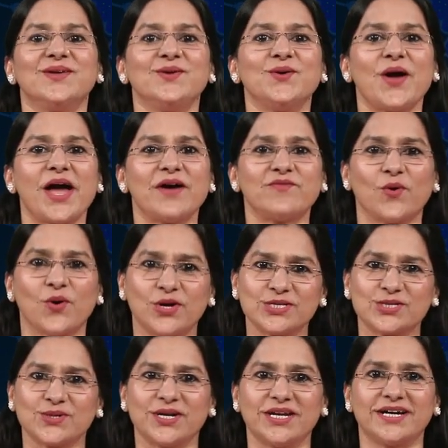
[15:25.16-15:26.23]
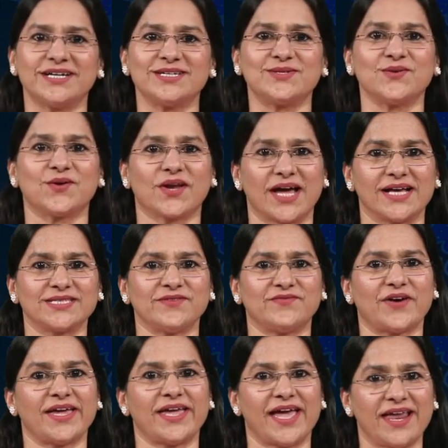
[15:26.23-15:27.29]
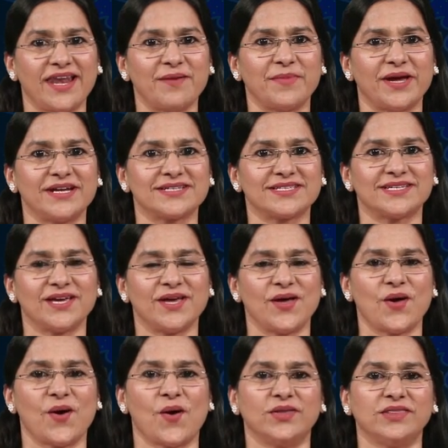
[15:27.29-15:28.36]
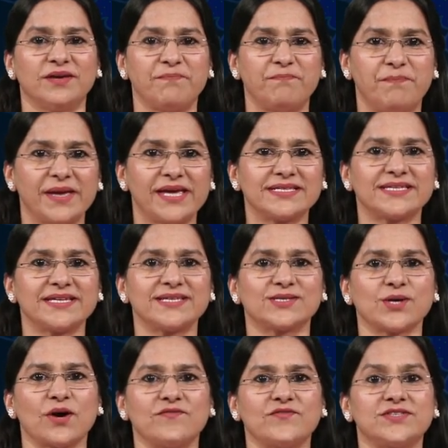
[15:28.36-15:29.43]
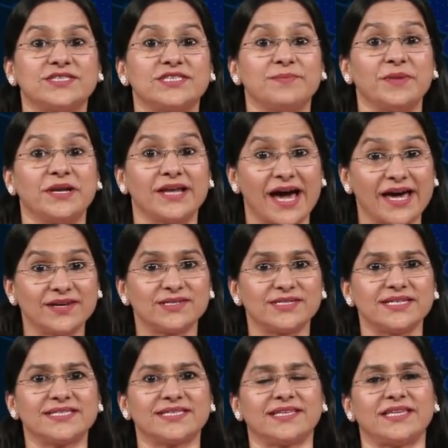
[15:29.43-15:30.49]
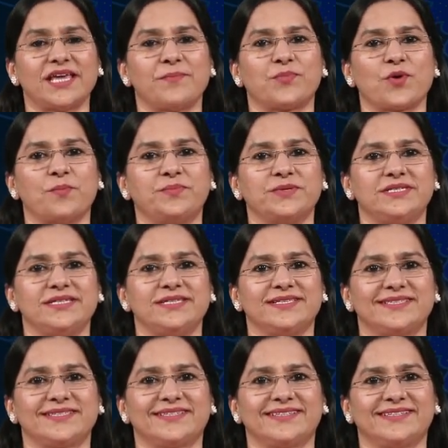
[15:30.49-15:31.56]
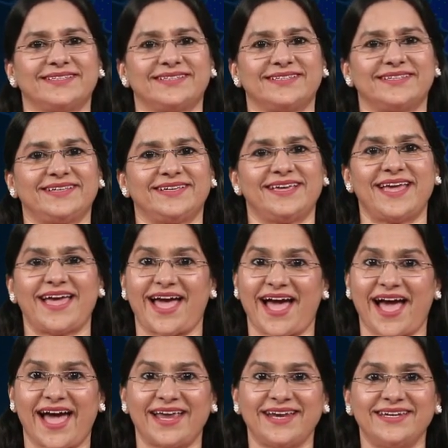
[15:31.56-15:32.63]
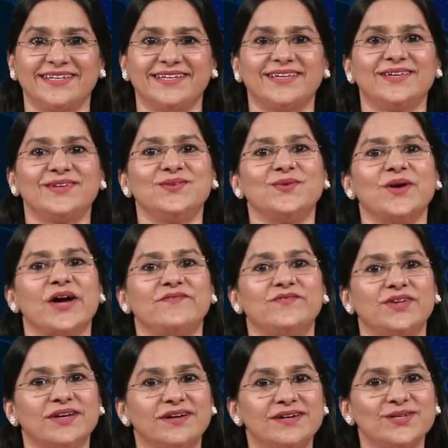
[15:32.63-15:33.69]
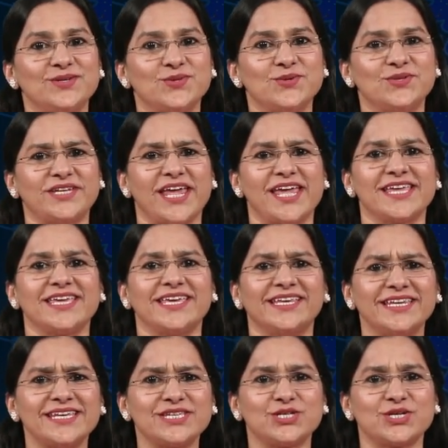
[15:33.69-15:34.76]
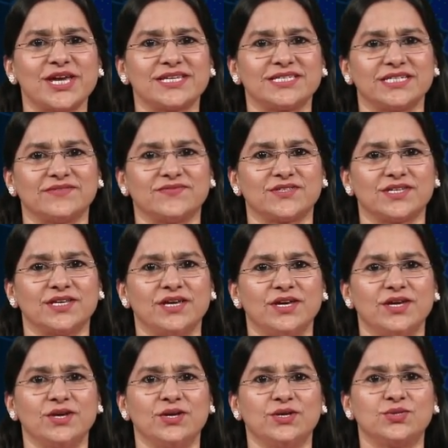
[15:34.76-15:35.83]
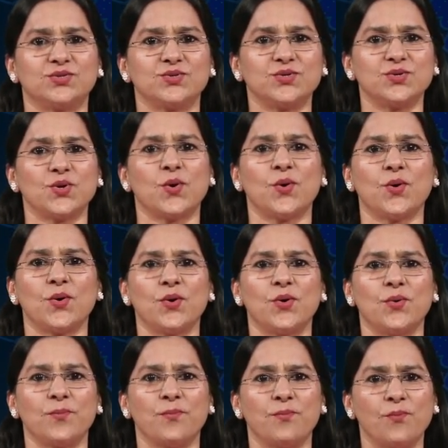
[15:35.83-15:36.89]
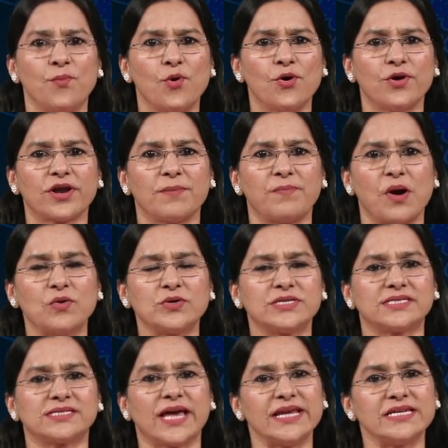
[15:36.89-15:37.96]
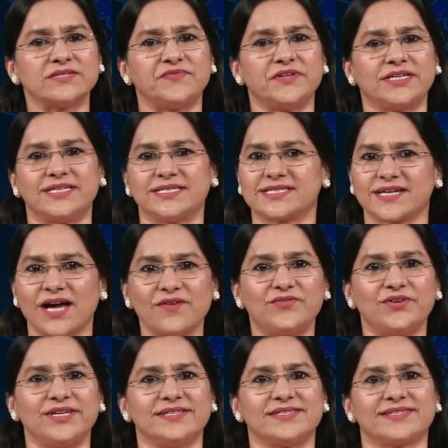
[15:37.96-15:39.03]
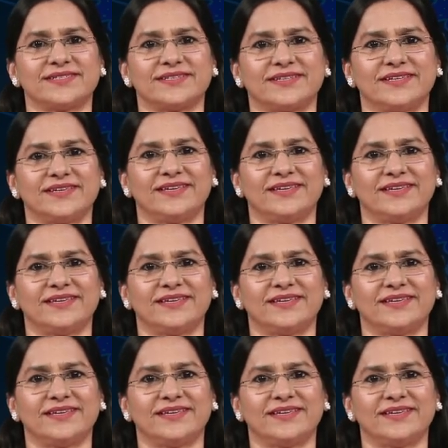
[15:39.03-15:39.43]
You have also learned to classify elements on the basis of similarities in their properties. And you have learned to take initiatives to know more about scientific discoveries.